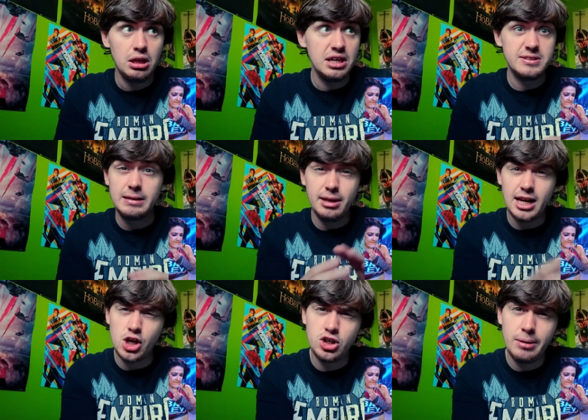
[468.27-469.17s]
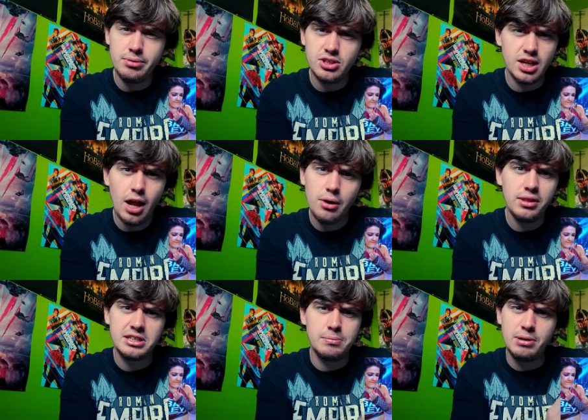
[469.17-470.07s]
Is it going to be a Clash of Champions? I don't think
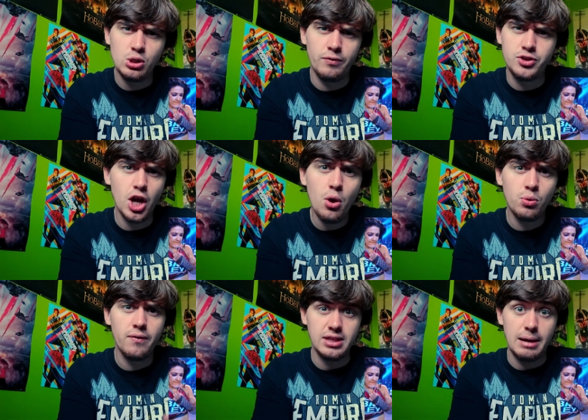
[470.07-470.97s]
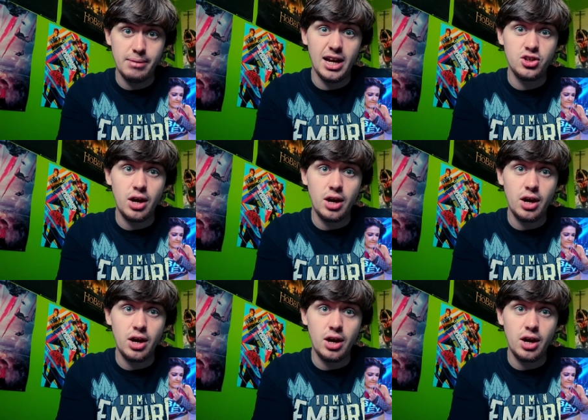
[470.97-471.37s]
that's a big enough show for that match.